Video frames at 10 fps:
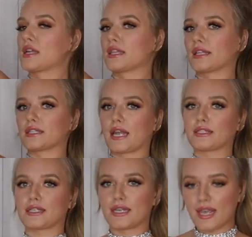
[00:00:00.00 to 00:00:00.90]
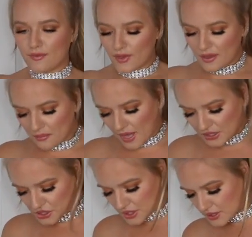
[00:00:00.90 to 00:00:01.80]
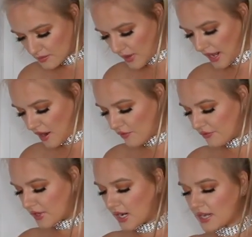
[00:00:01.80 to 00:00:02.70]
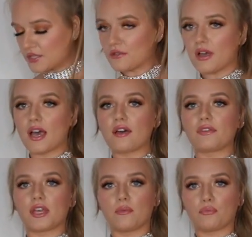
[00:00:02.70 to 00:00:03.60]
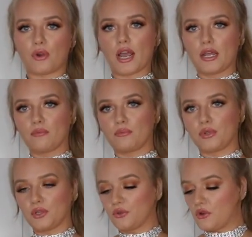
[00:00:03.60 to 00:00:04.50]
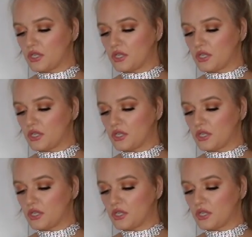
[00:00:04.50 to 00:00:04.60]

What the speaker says: That's nice and navy, it matches my outfit. I do have a bright blue